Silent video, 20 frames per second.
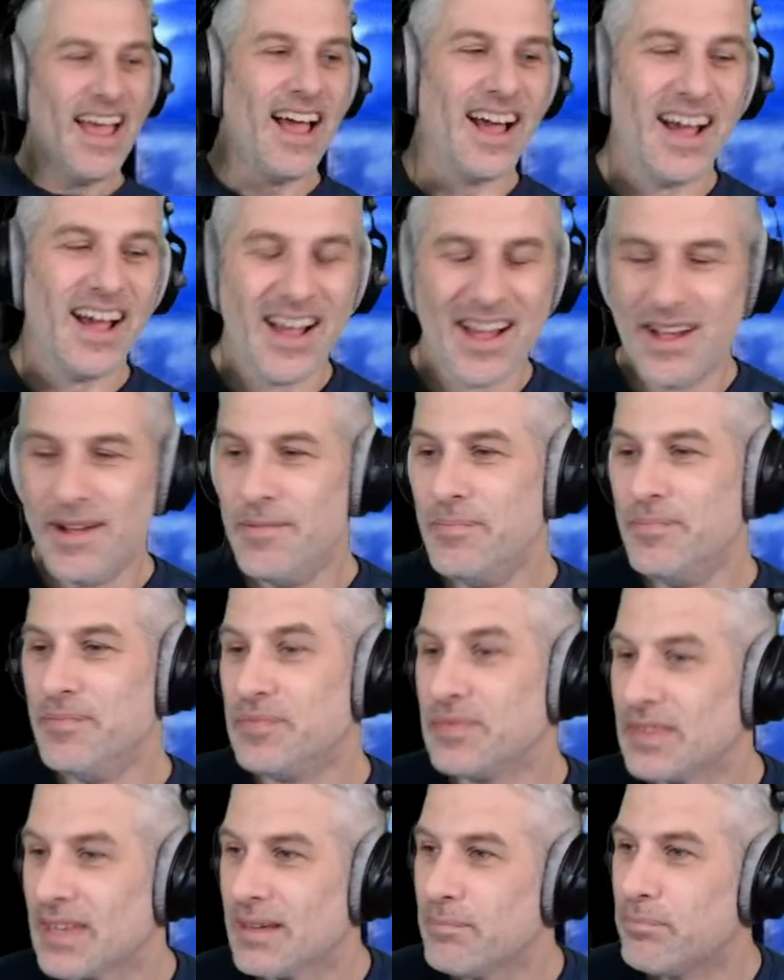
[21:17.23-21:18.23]

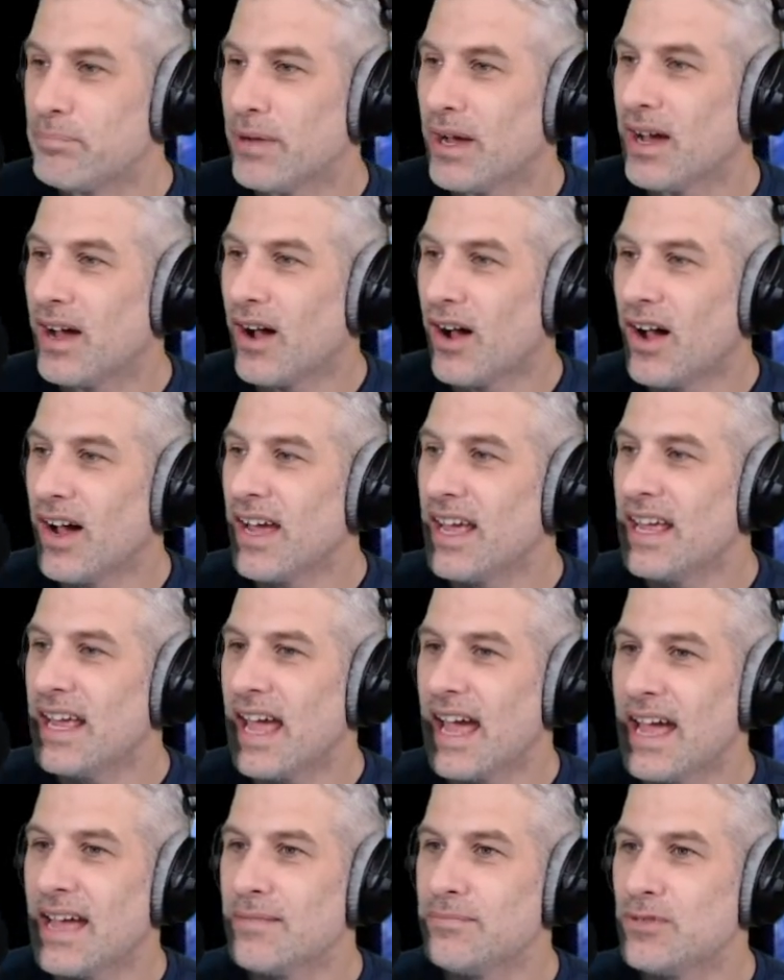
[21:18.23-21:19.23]
Um, but I
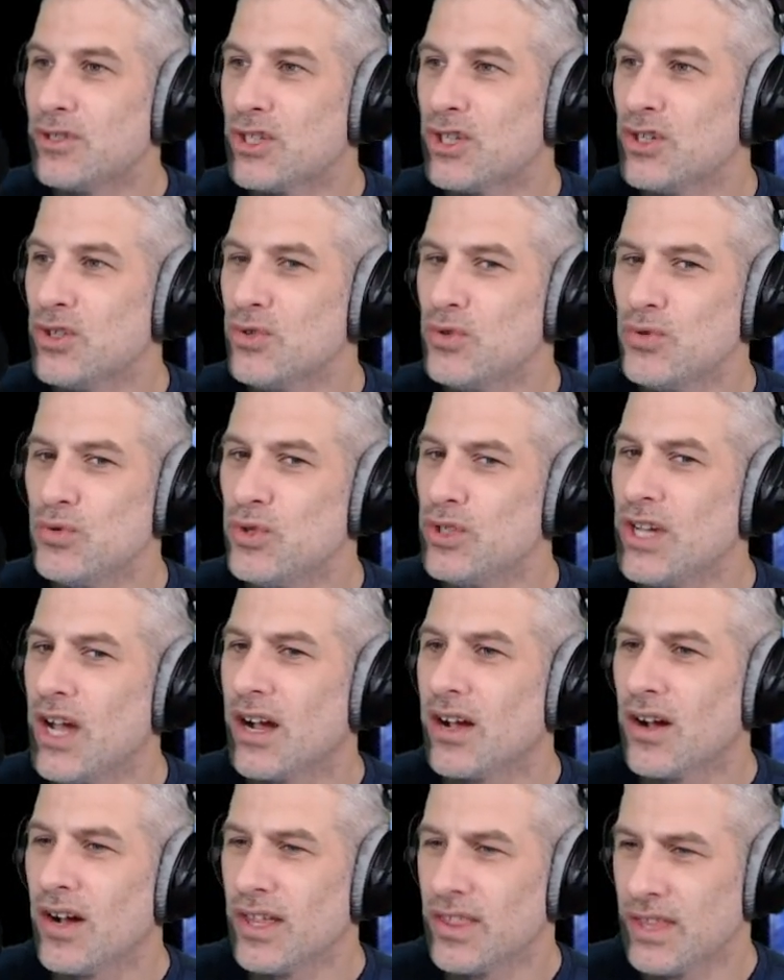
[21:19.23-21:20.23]
am too
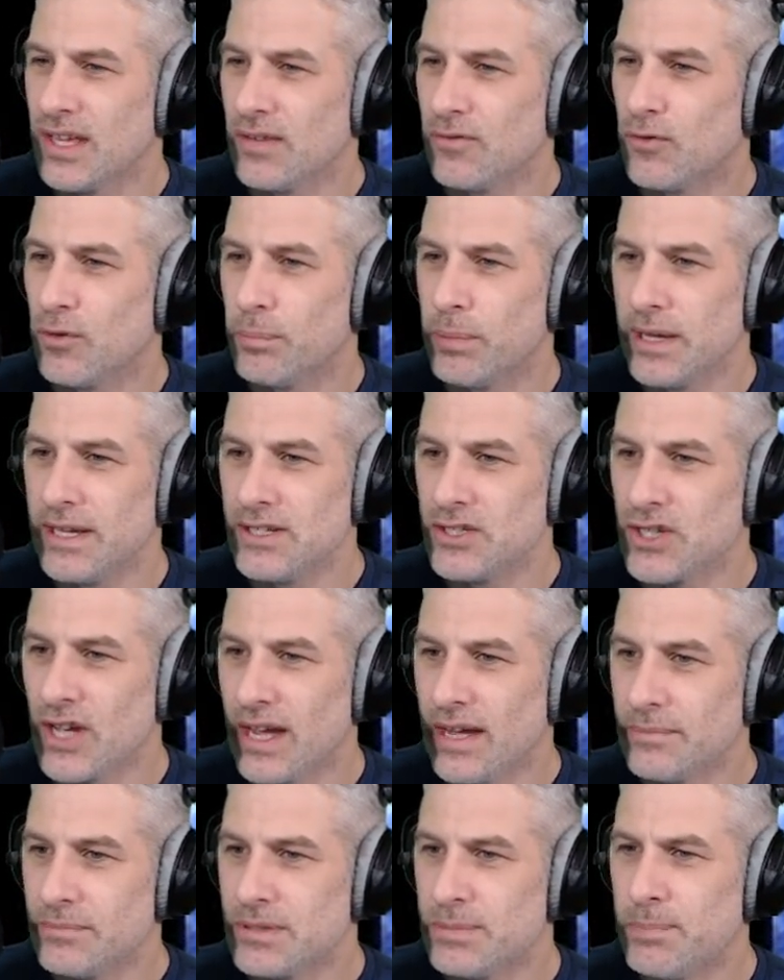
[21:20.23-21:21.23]
young, I think, for
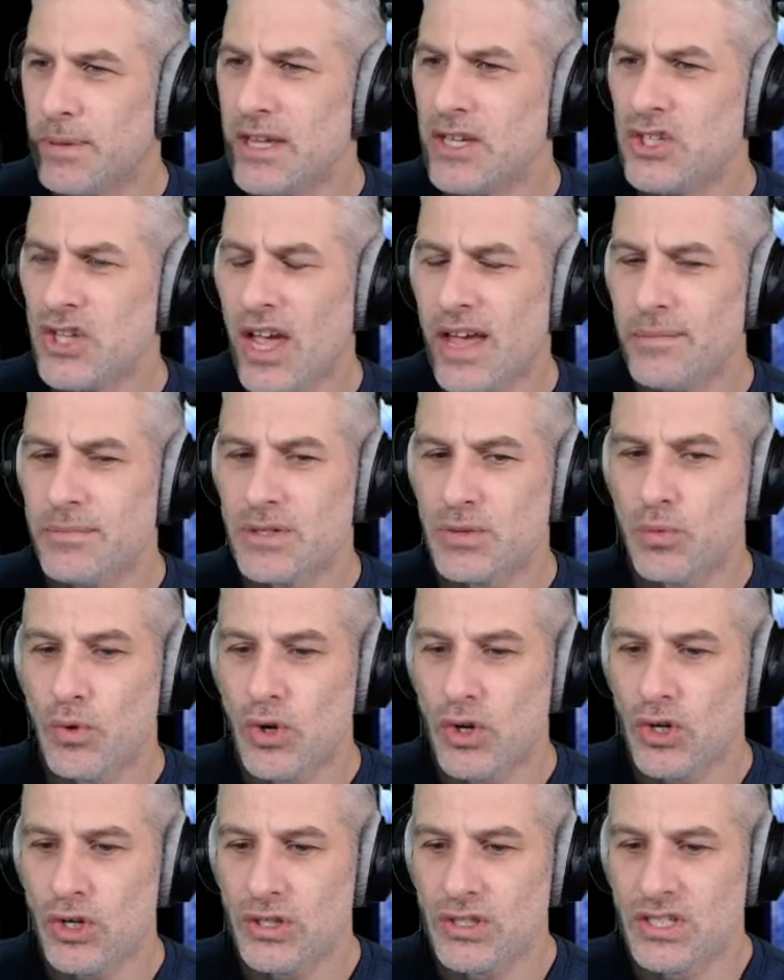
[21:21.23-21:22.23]
Bejams. B Jams
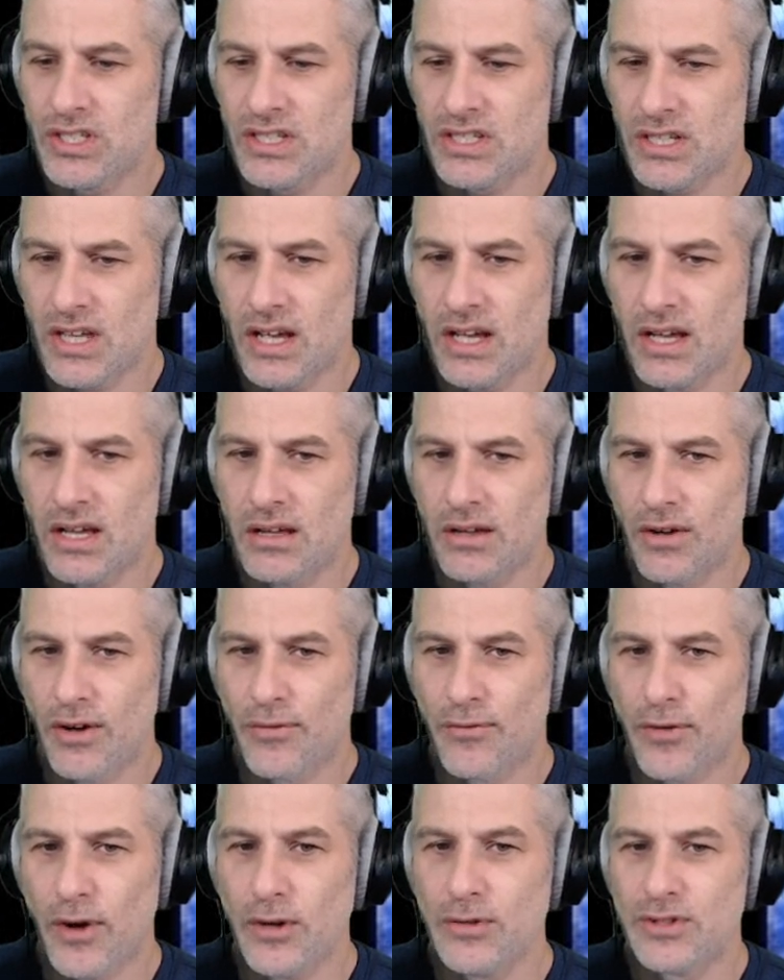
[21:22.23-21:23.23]
was uh,
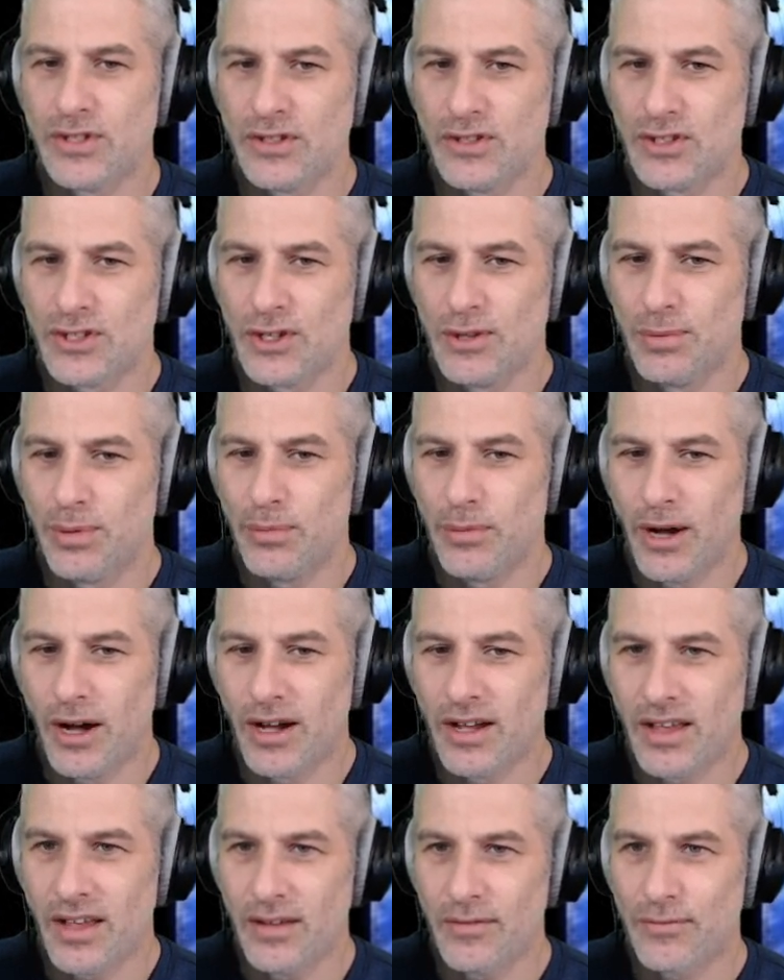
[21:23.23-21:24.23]
a frozen
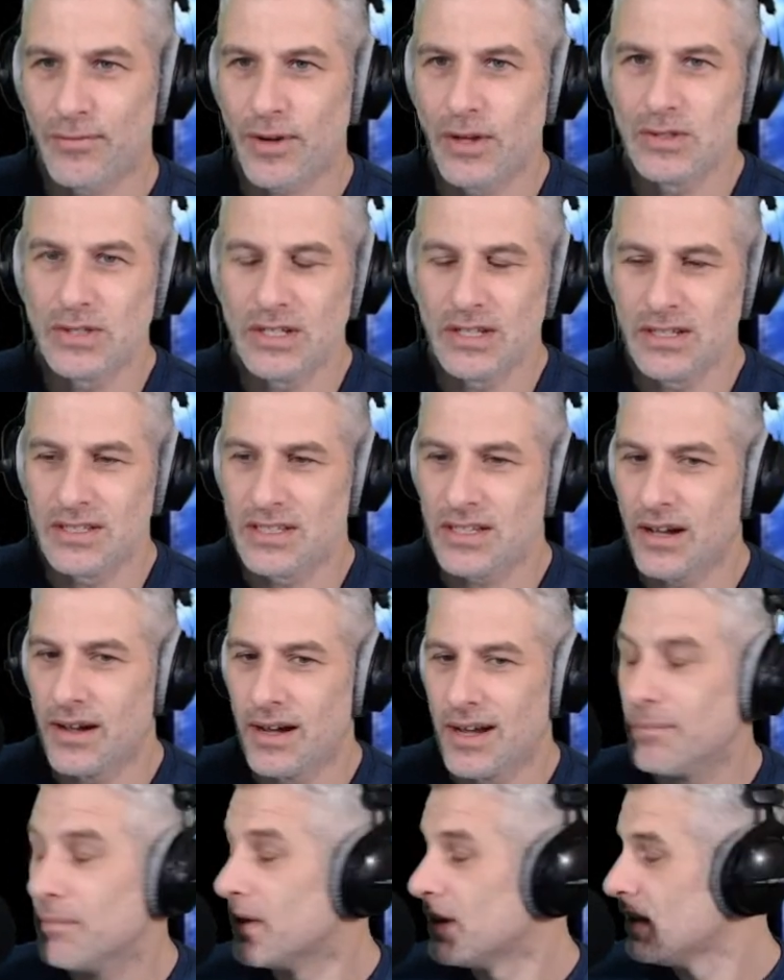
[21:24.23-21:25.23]
supermarket, frozen in
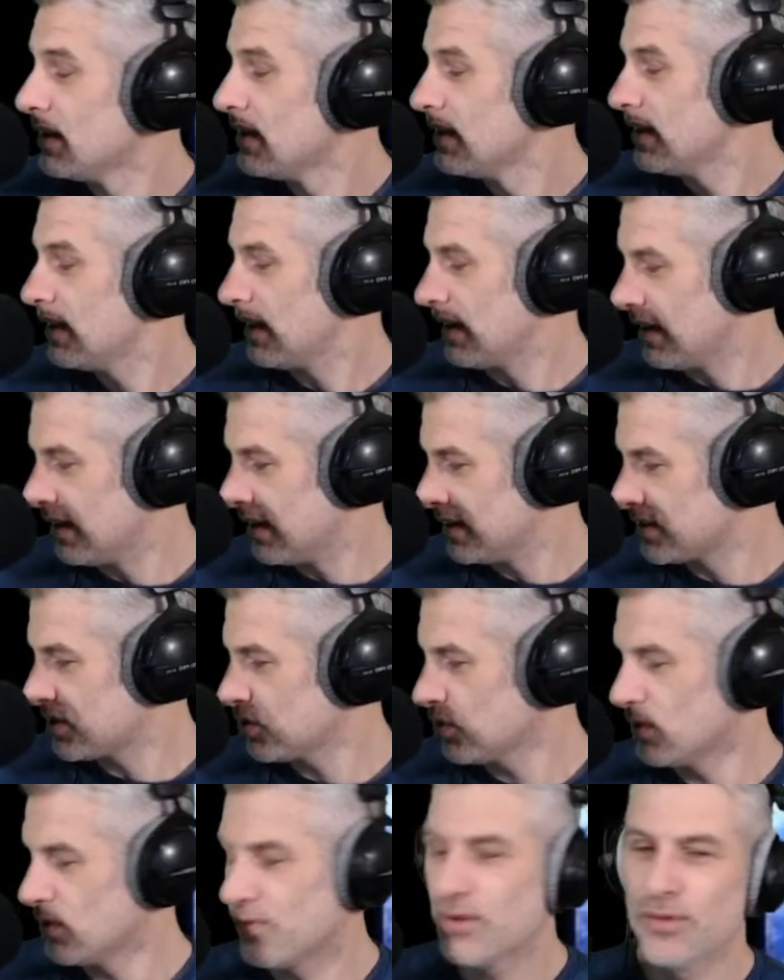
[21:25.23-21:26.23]
time, uh,
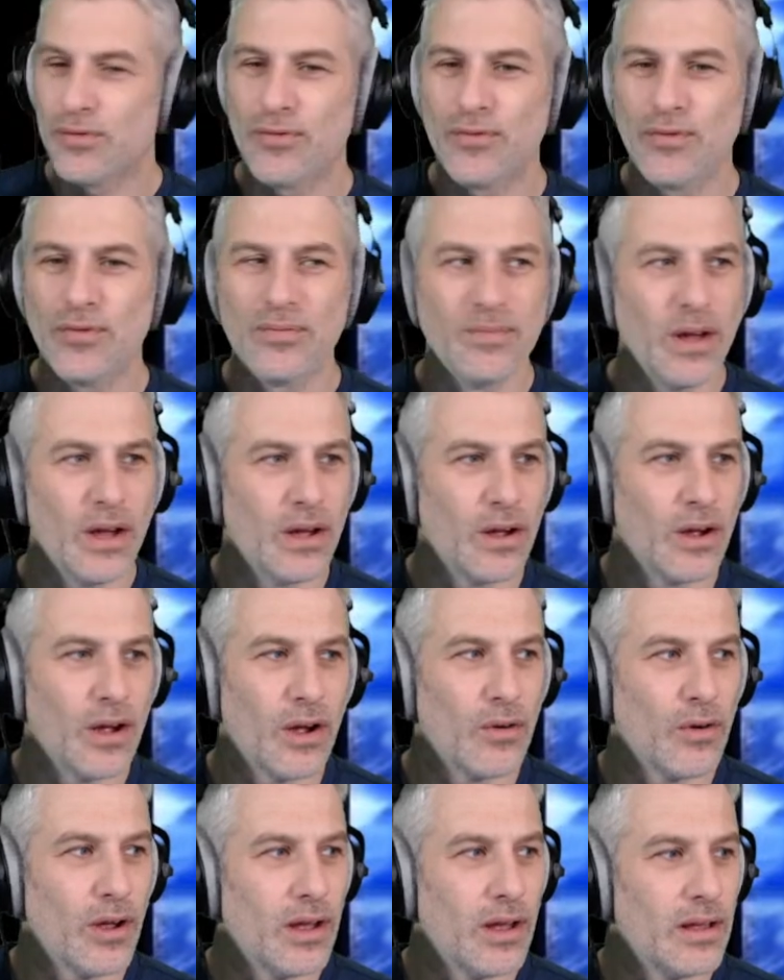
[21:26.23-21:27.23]
sort of a,
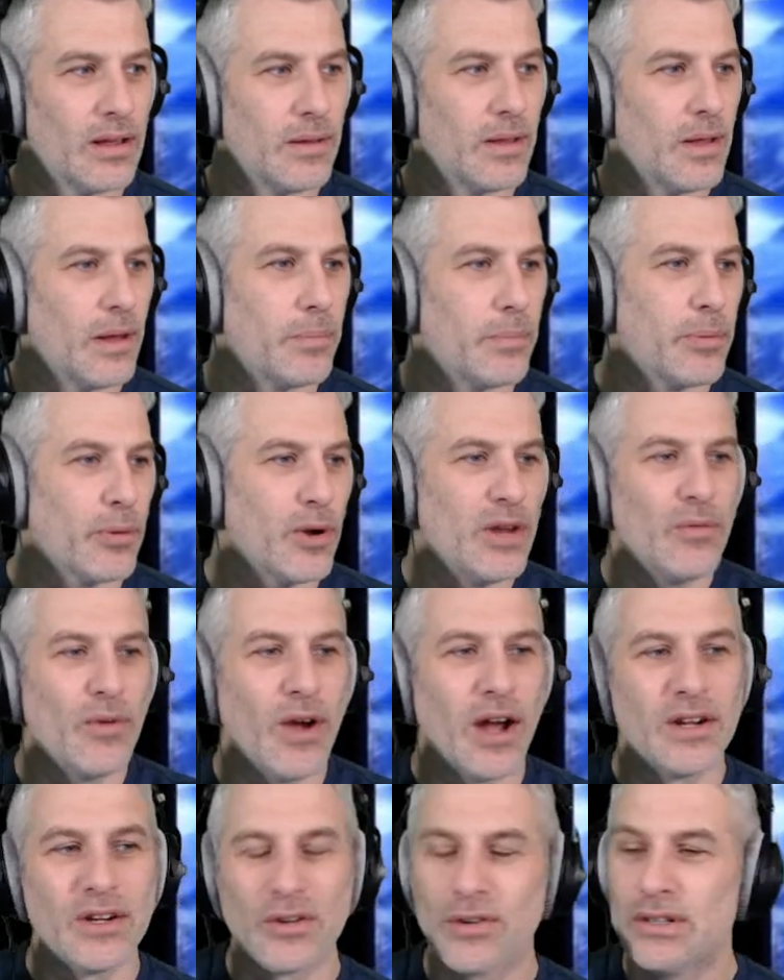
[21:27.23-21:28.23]
uh, a, a pre
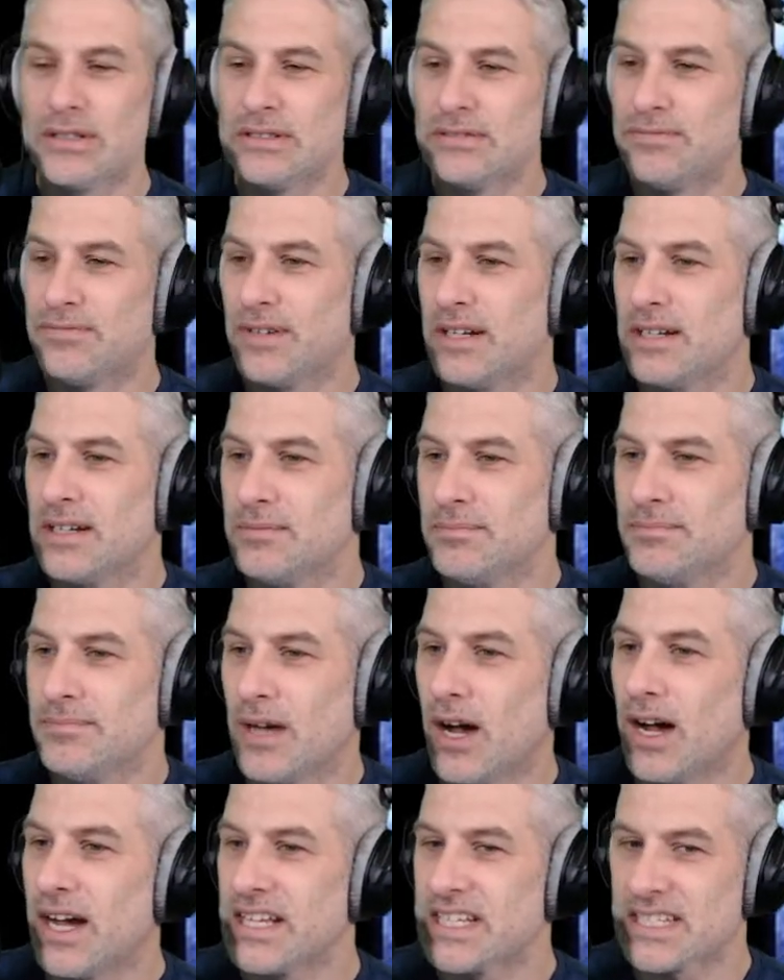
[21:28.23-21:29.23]
runner of um,
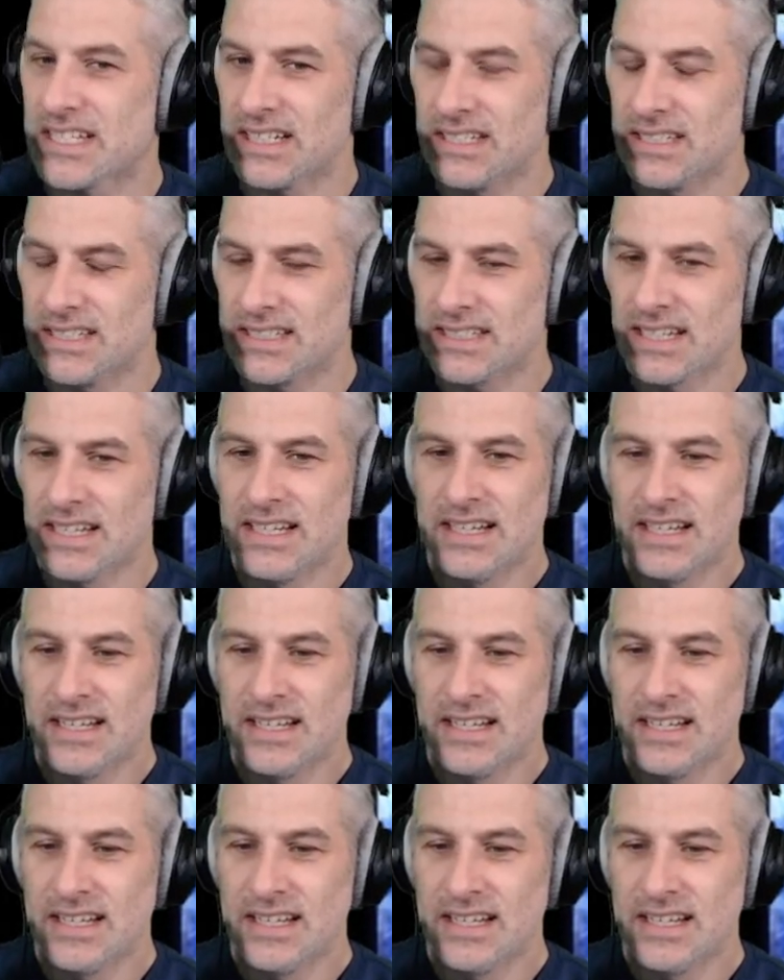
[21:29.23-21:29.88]
Iceland.